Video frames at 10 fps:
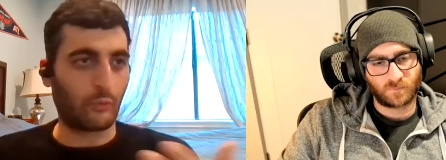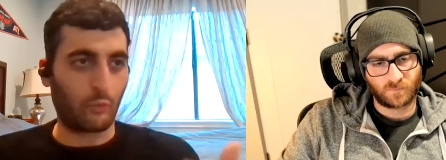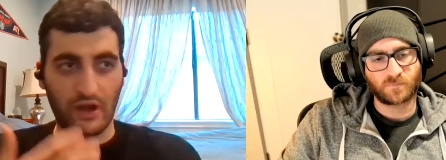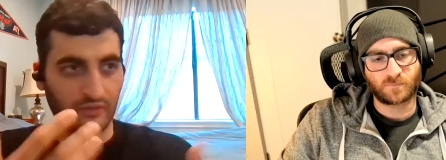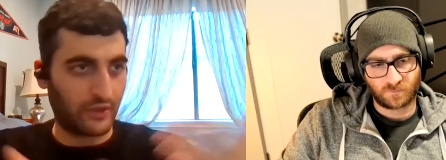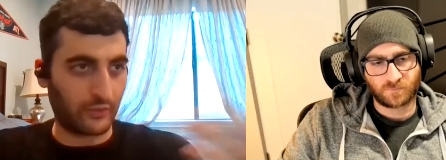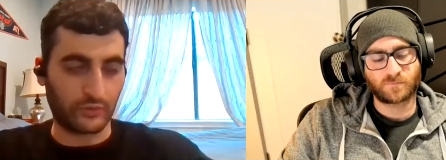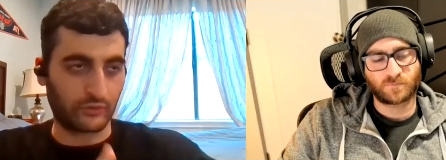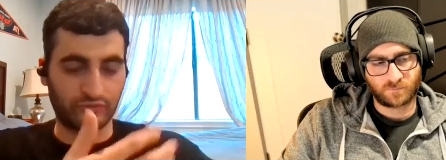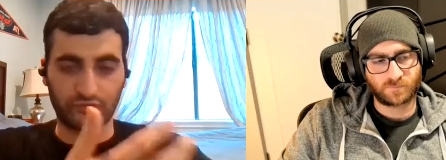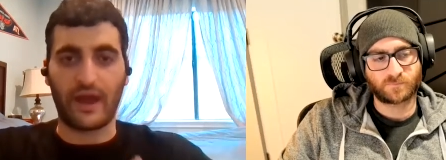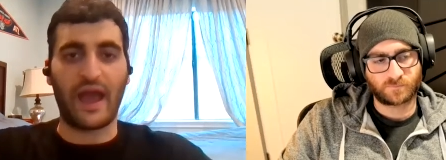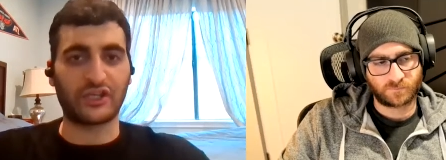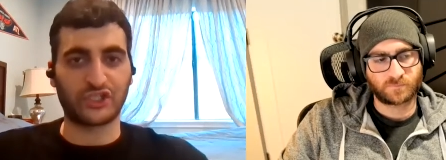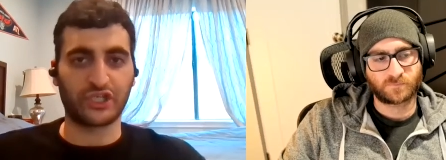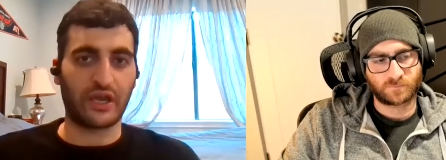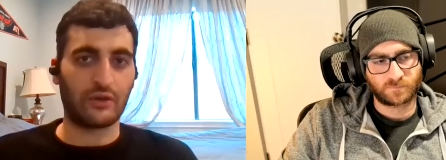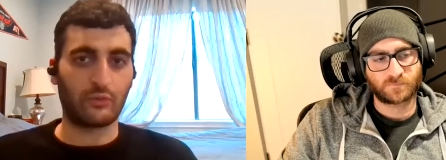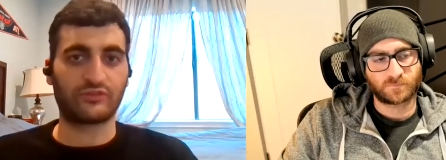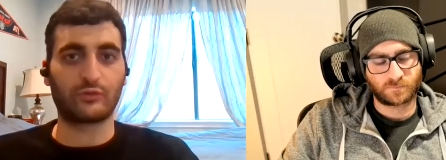Speaker 1: While they were still hashing
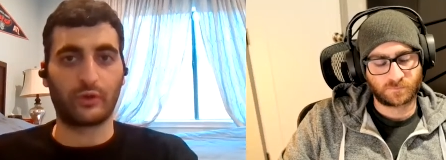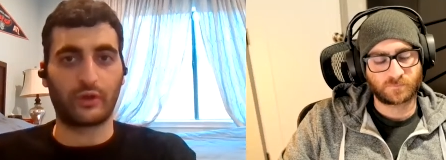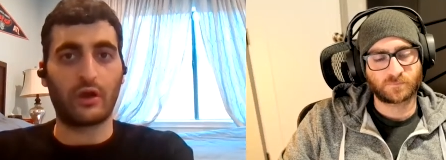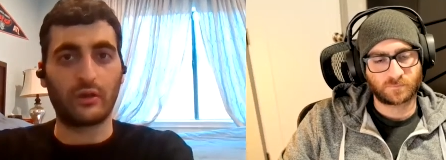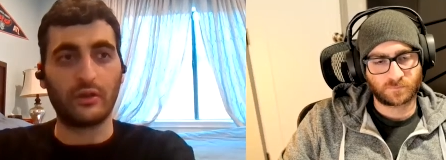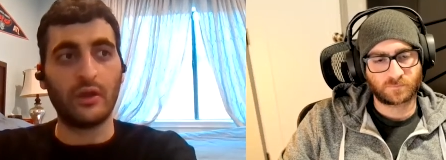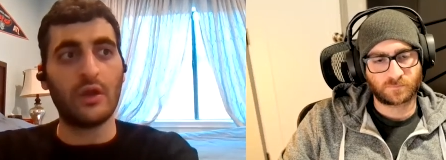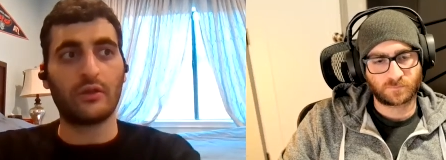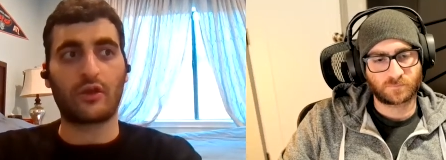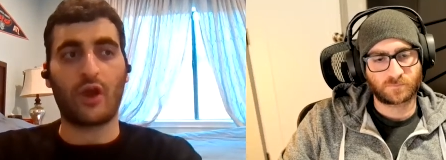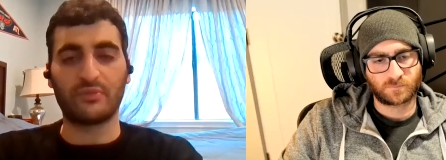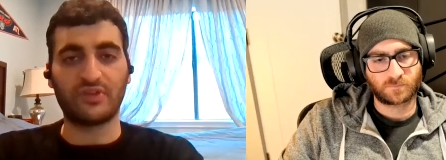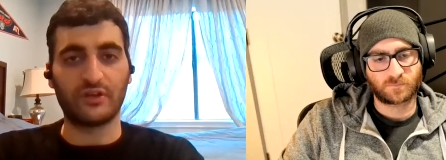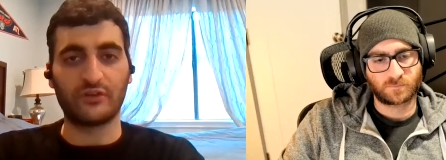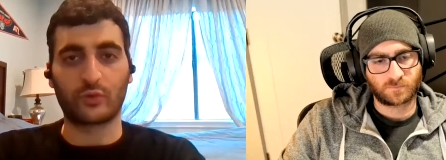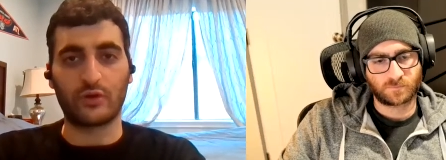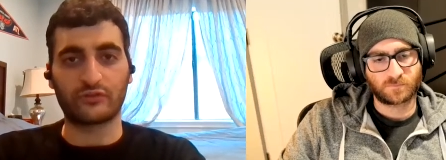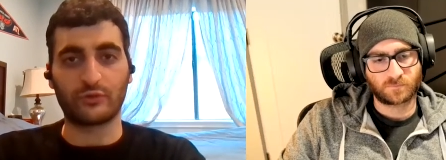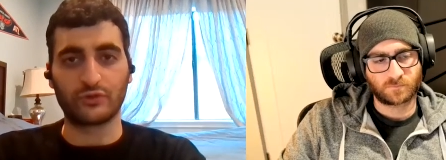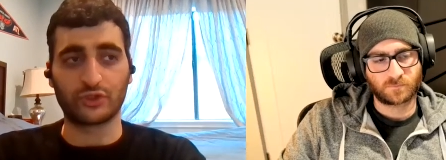out what's going on, commentators were
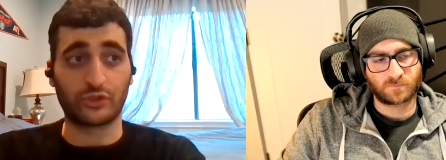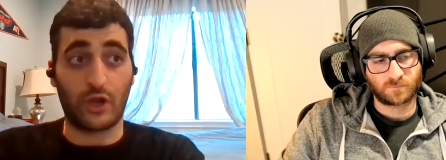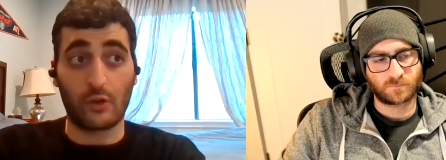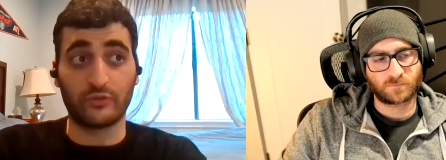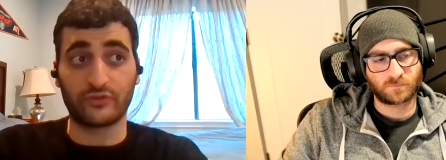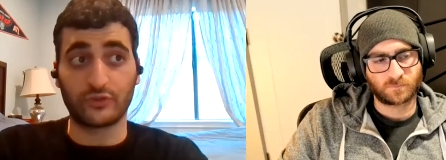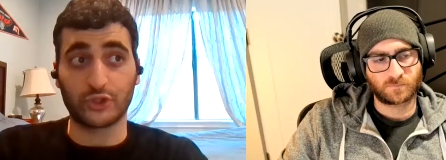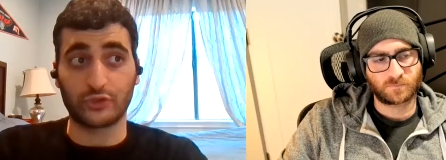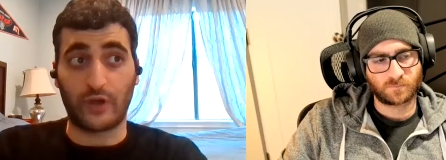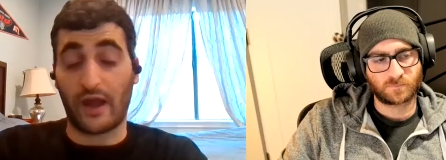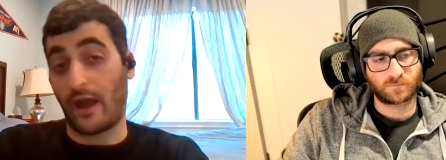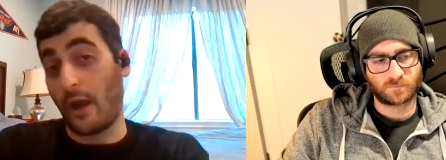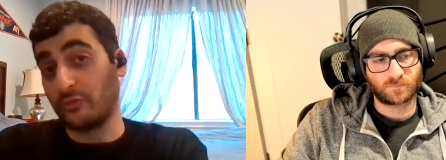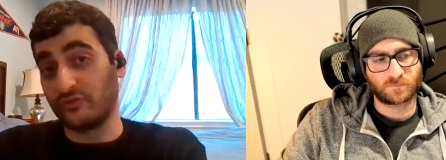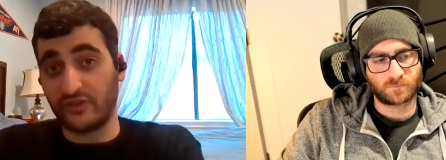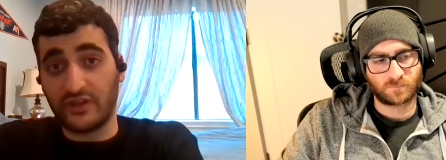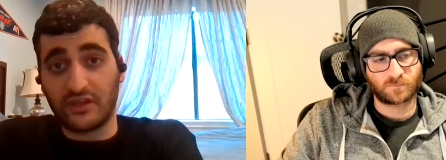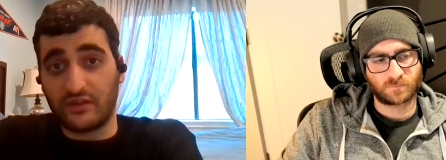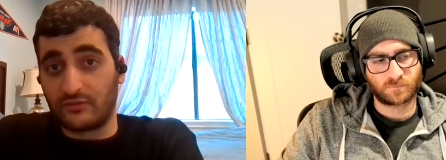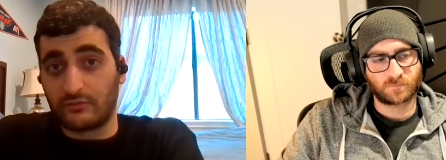also unsure. I was unsure. I was
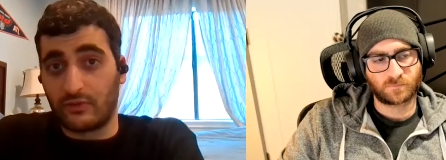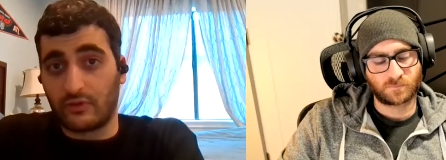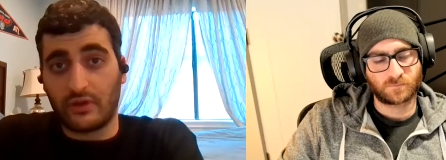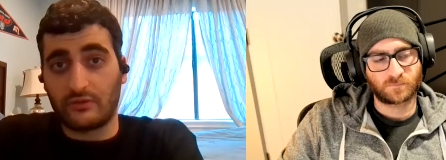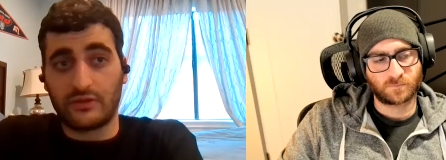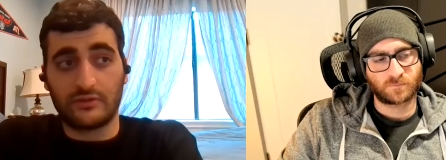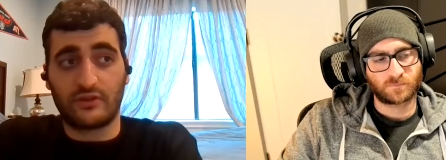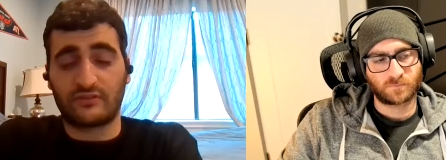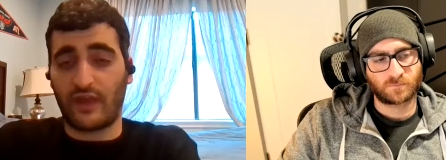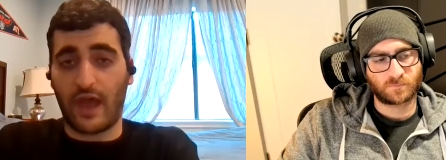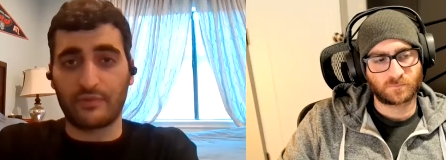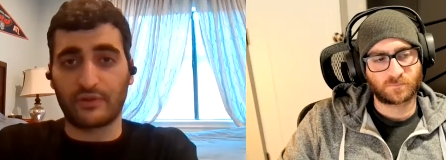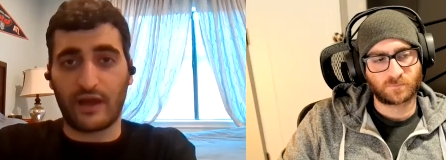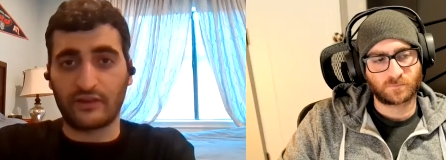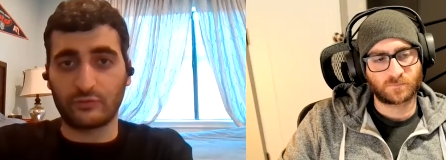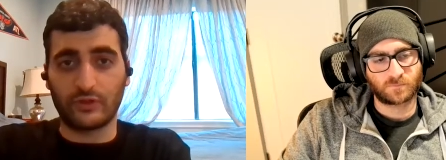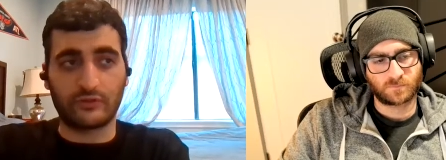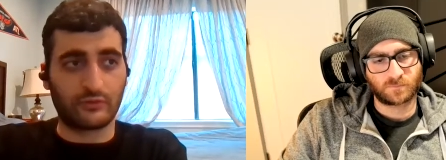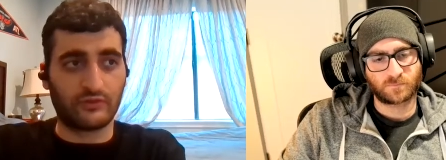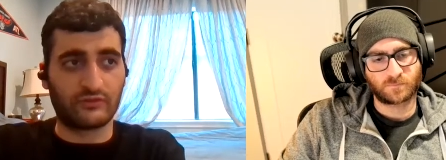thinking, it's okay, this happened last
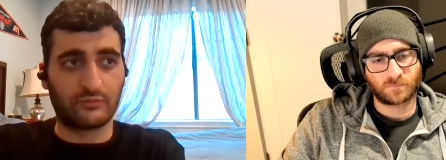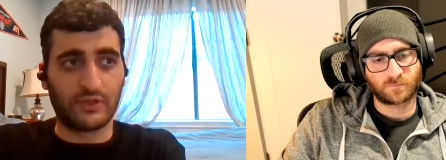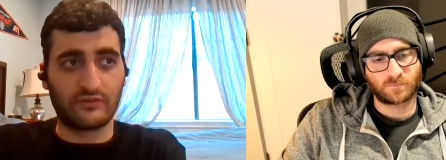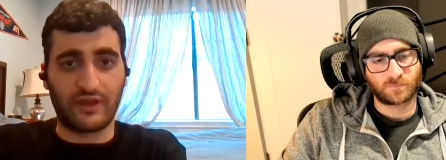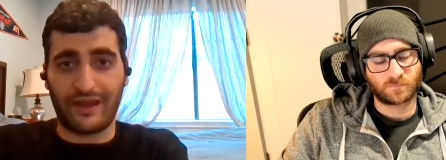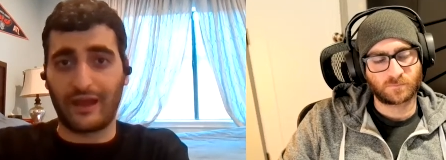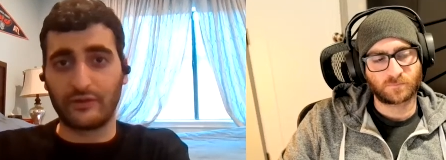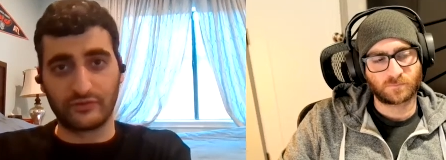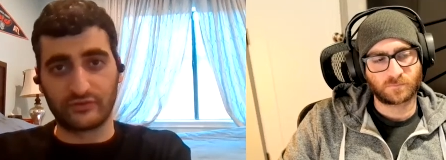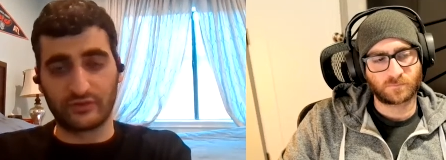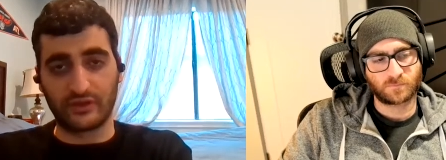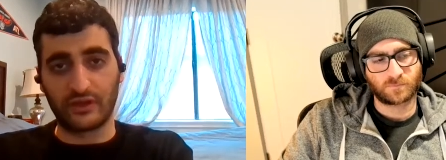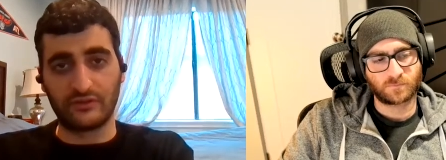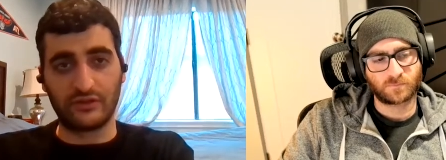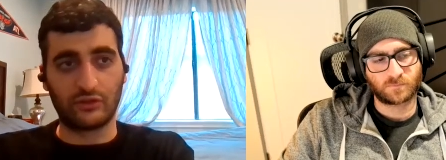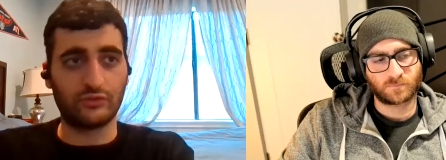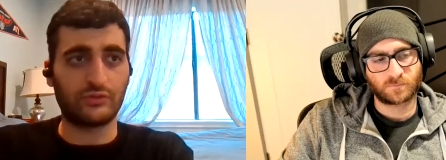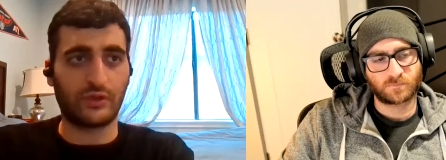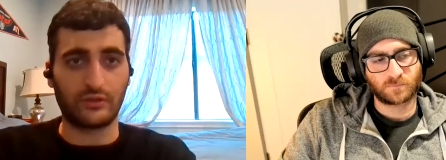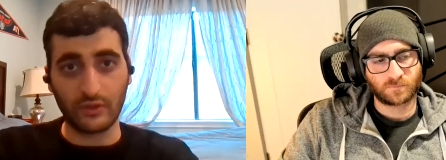week, so this means that Anders is going to get
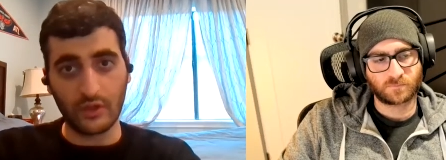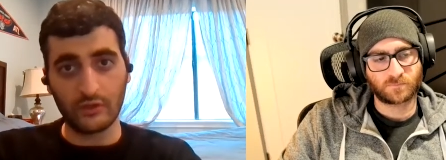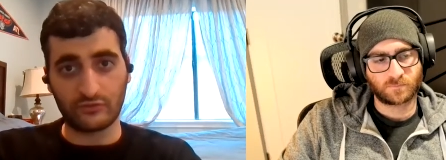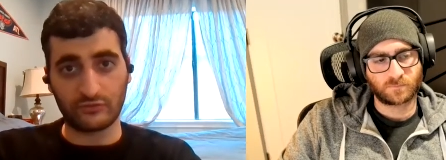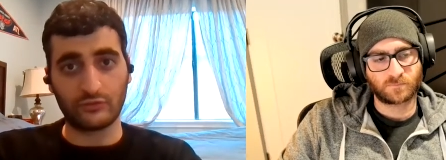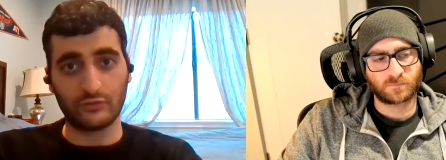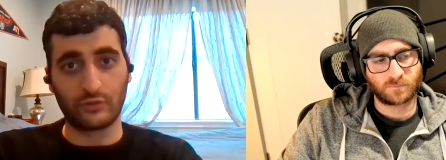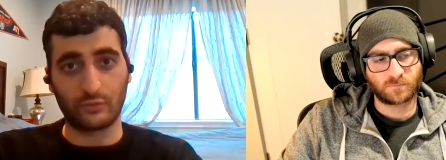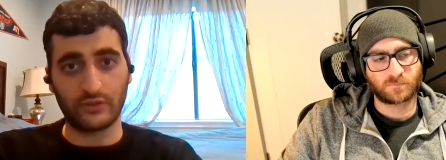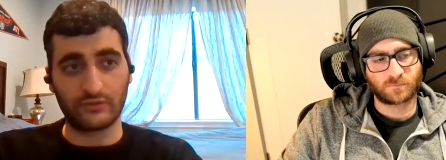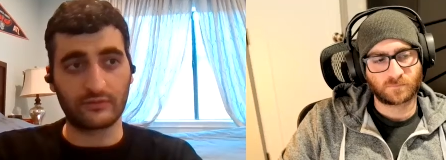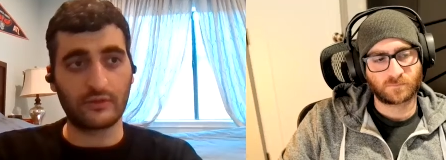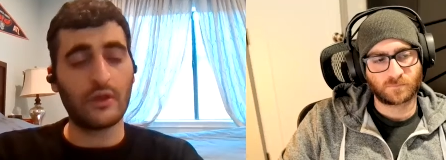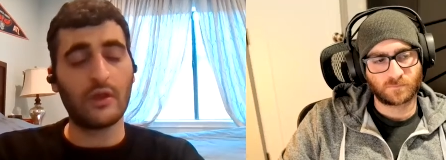DQ'd and Stewart wins.